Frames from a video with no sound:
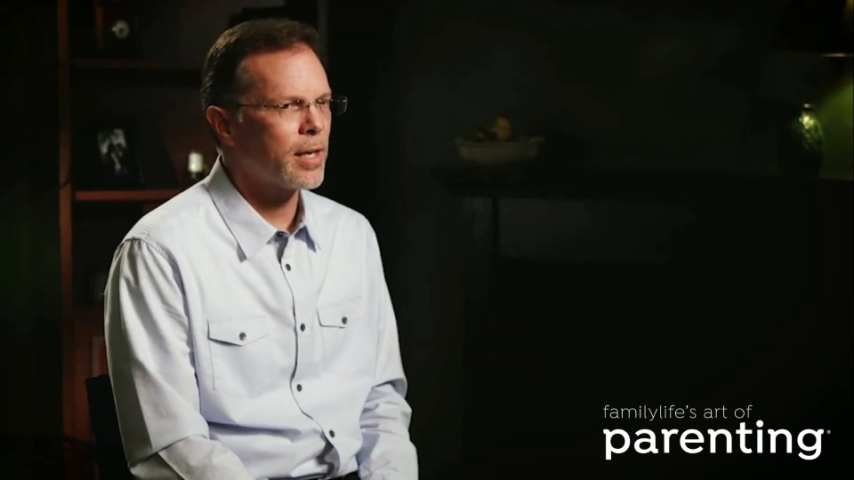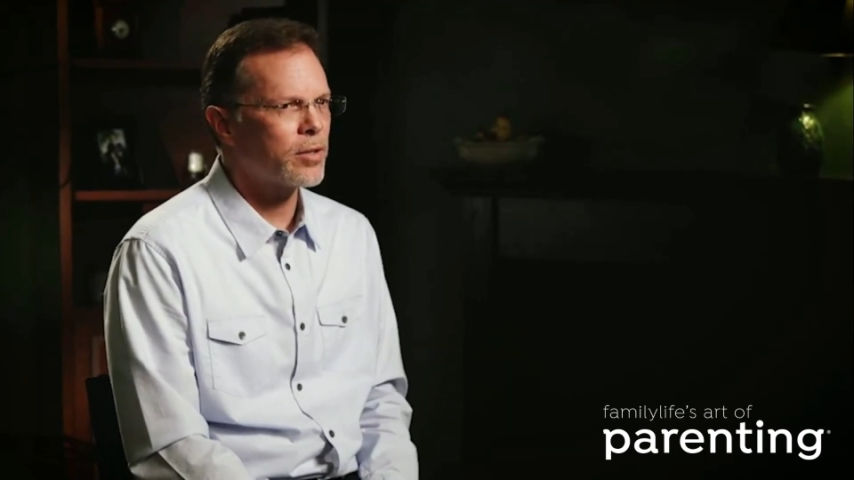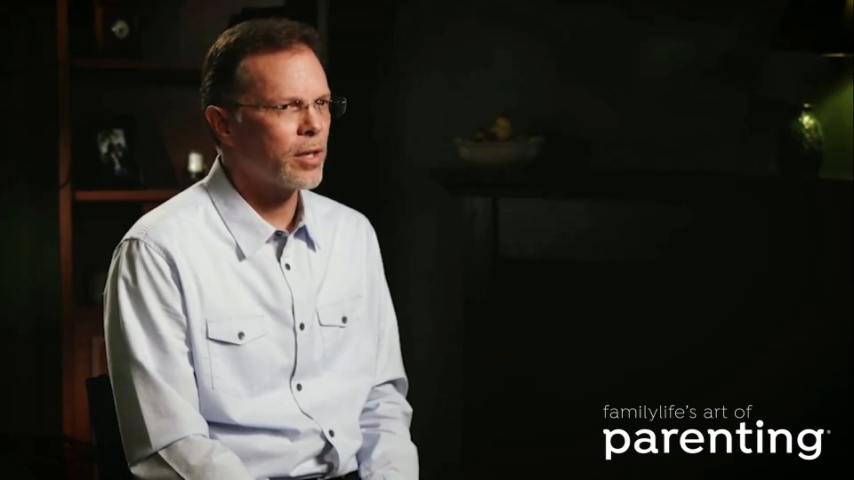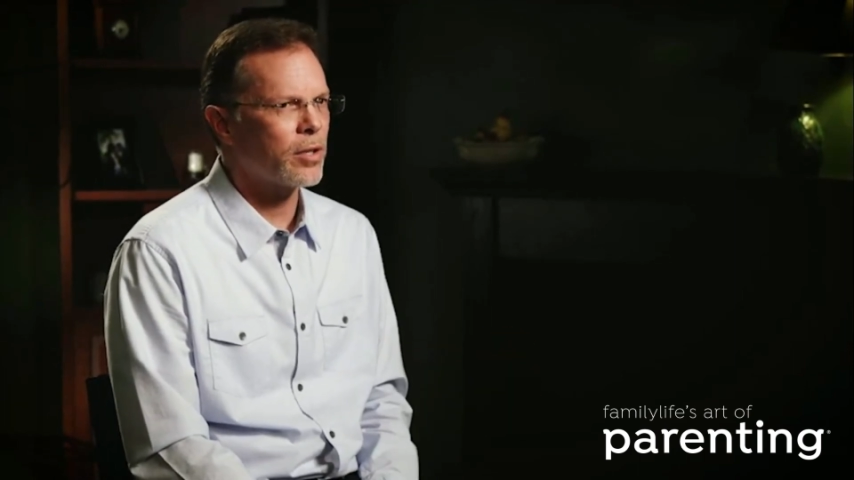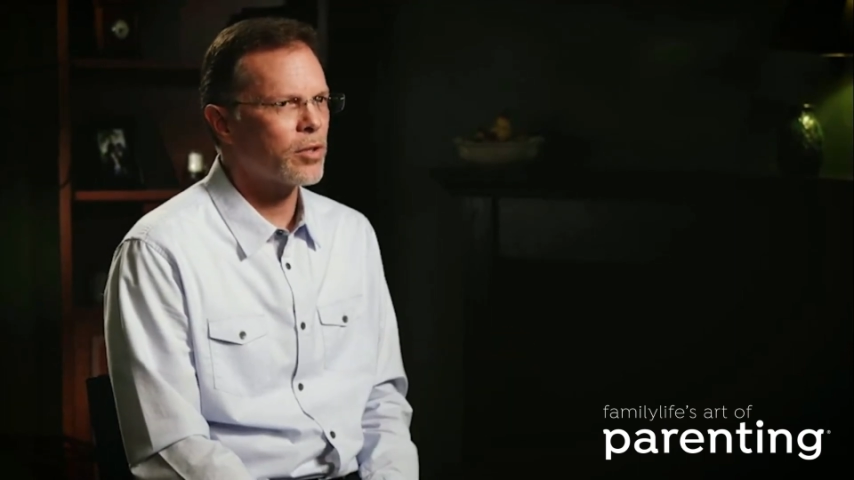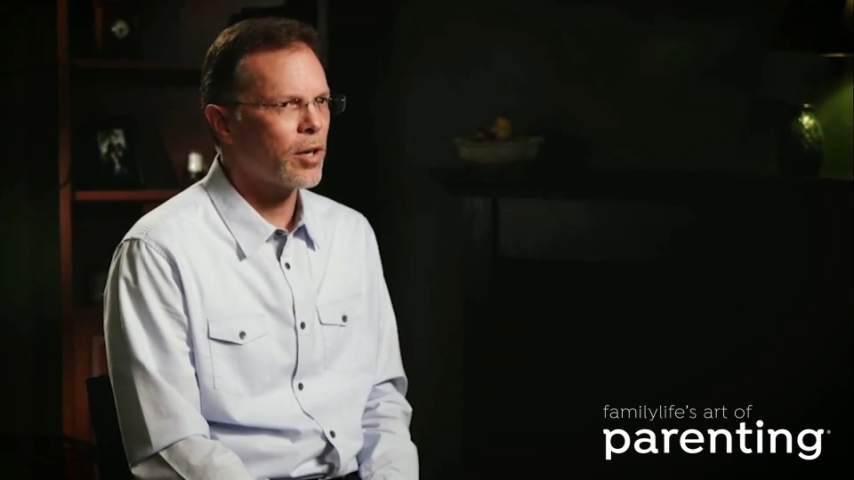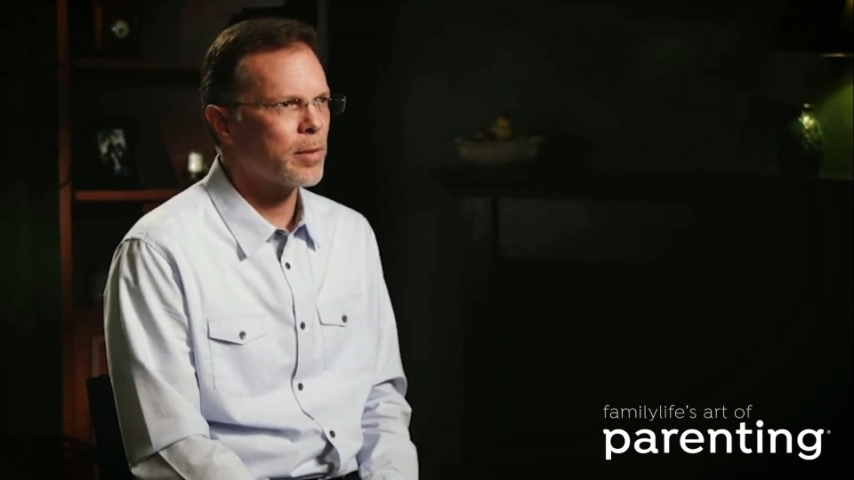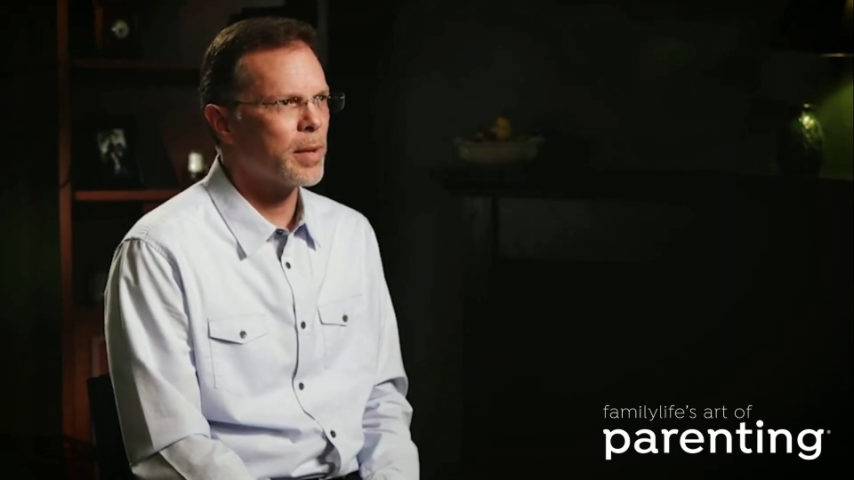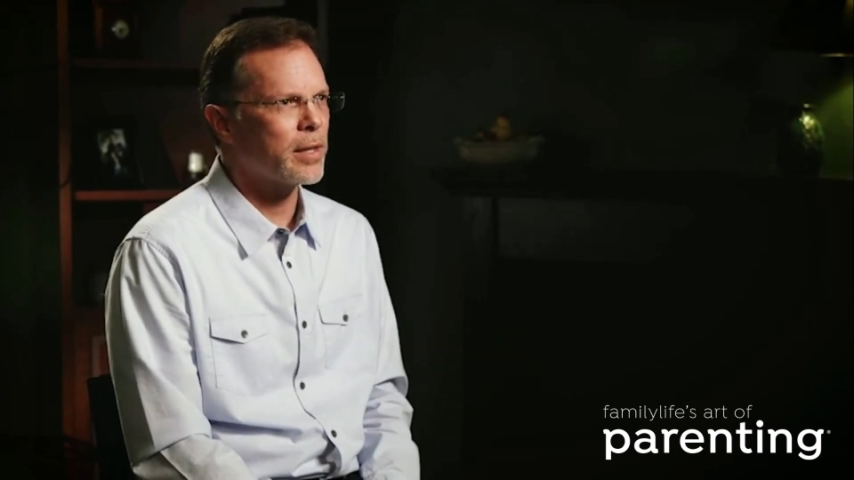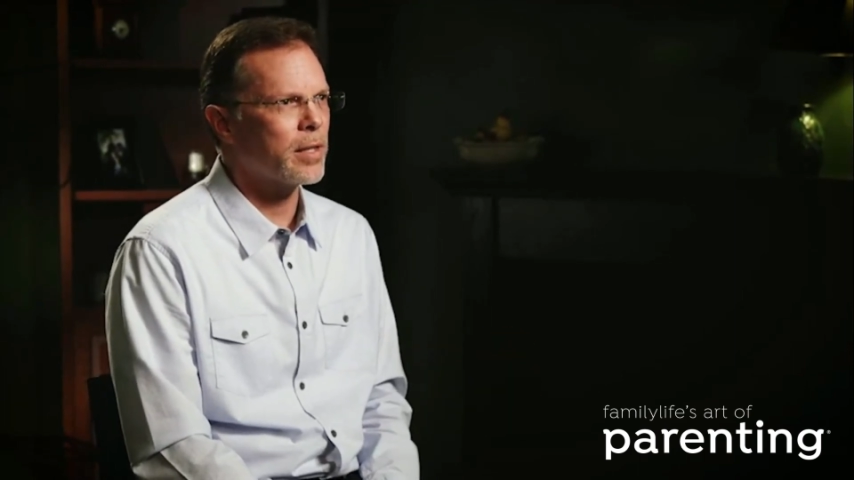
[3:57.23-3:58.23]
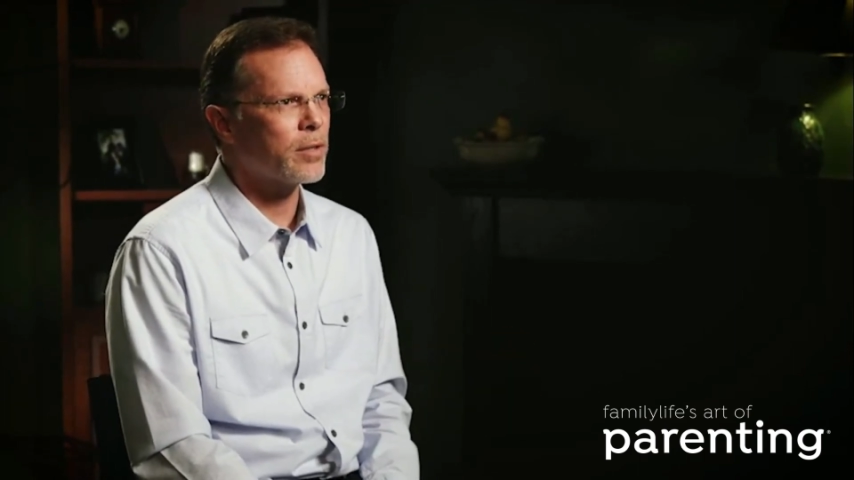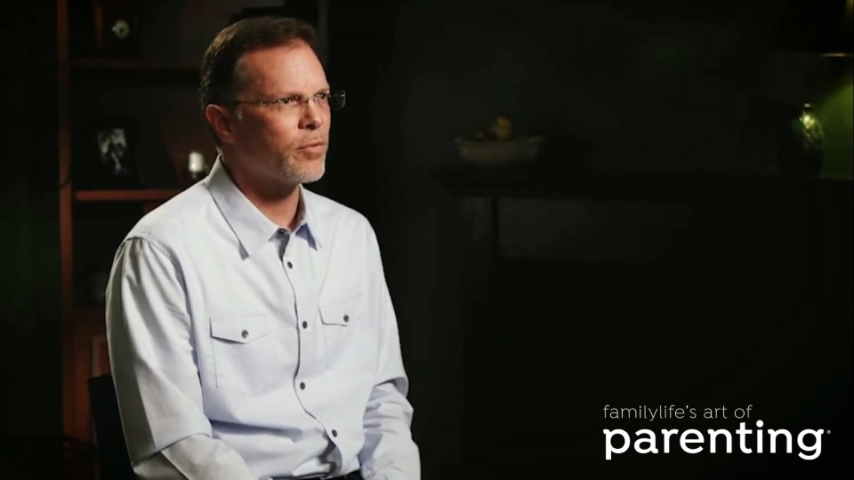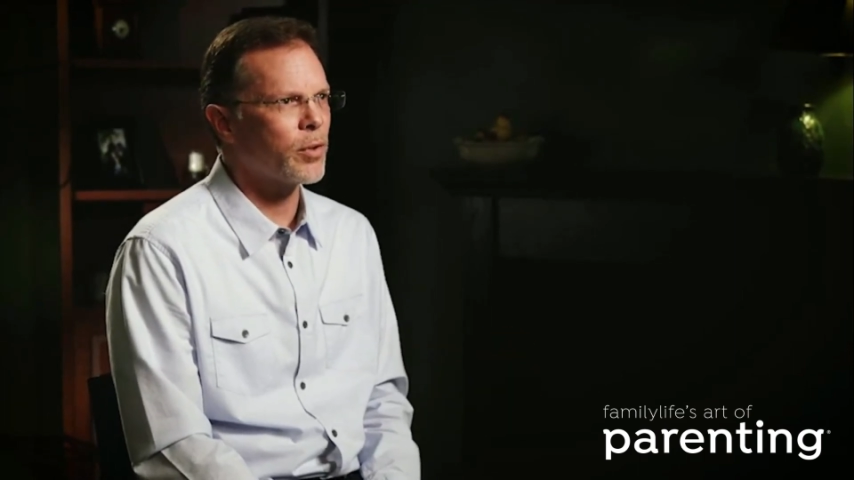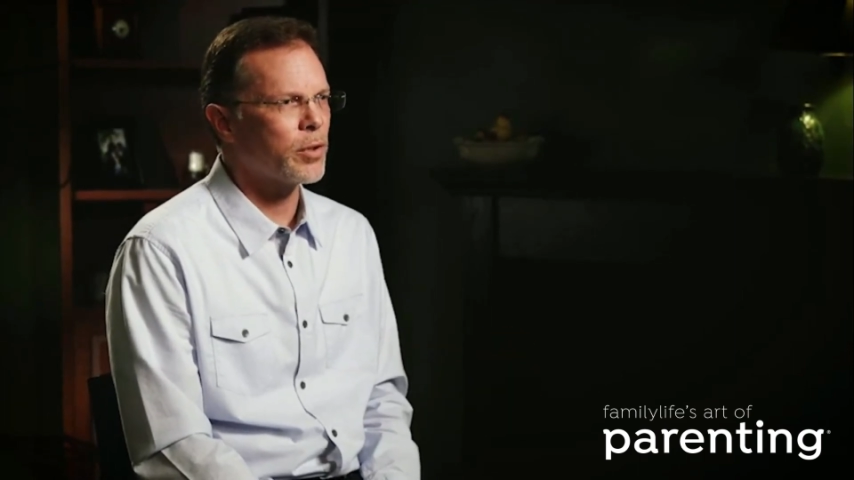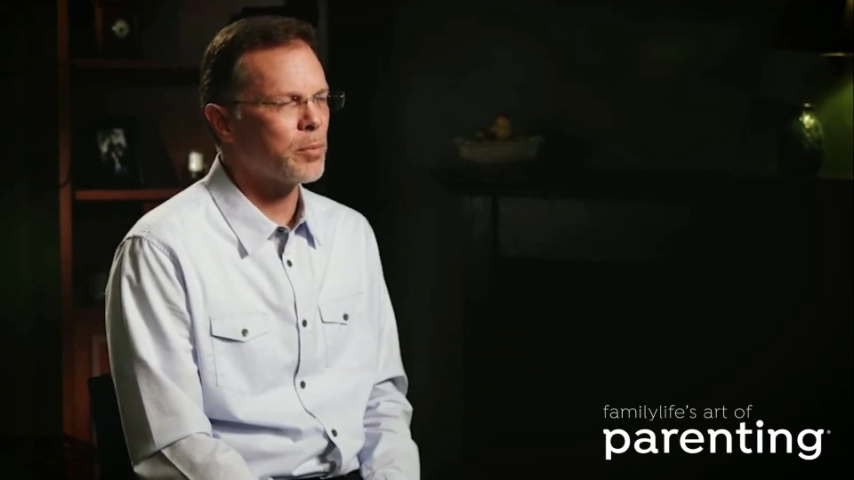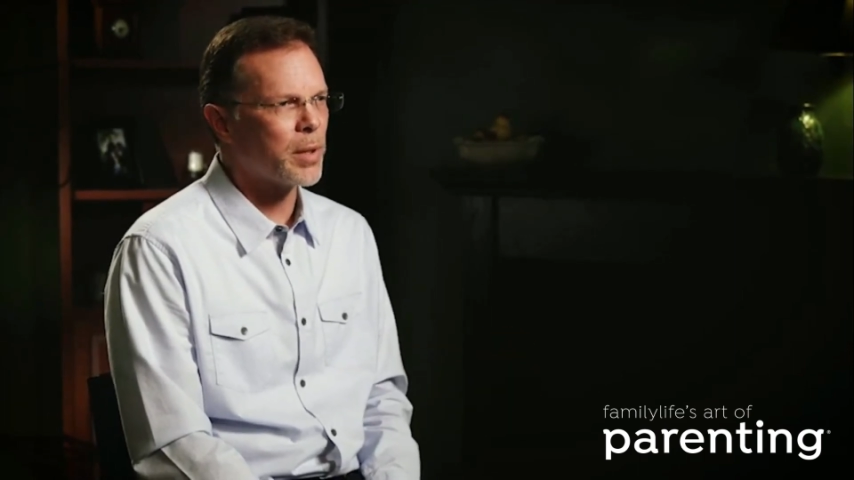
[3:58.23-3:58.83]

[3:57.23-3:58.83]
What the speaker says: that's going to talk about this further,